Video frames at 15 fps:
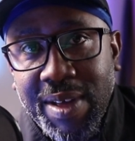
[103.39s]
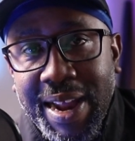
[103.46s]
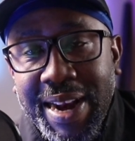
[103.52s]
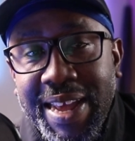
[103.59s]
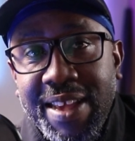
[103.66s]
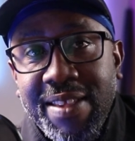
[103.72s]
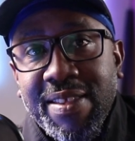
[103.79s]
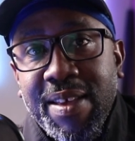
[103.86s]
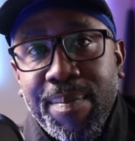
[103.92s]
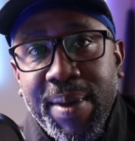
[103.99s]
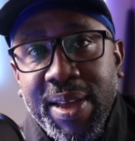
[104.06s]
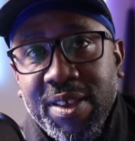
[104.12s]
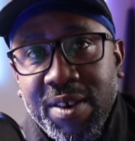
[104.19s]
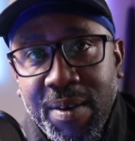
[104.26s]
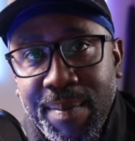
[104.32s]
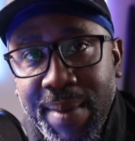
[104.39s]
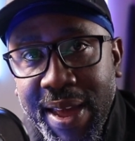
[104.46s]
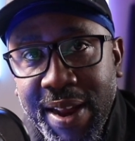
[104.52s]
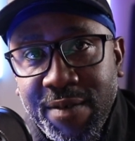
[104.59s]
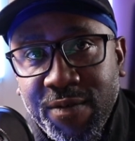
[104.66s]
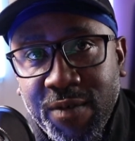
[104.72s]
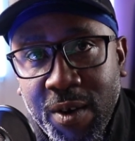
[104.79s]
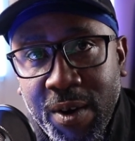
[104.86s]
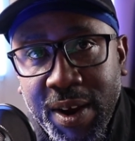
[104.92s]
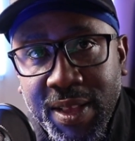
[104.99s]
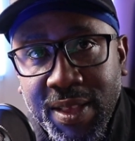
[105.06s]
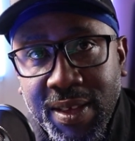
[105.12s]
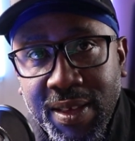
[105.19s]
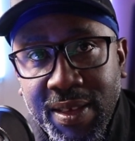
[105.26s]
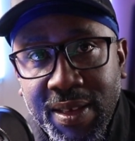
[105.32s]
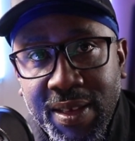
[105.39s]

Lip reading: and he's a better man for it.